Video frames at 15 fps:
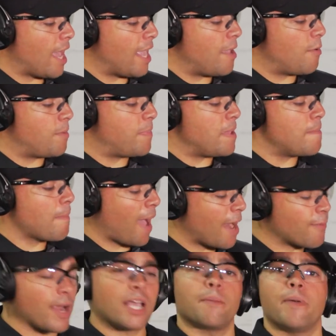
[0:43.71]
It would be my
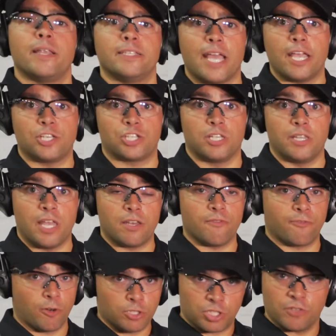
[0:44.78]
recommendation that
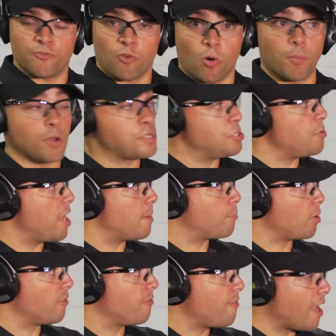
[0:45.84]
first and foremost you get
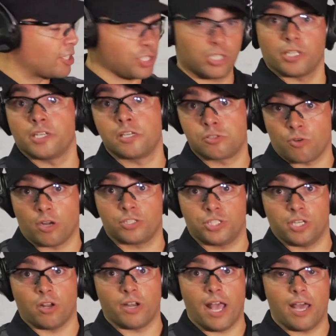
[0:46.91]
professional
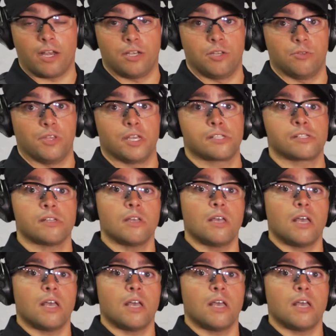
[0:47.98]
instruction on how to do this.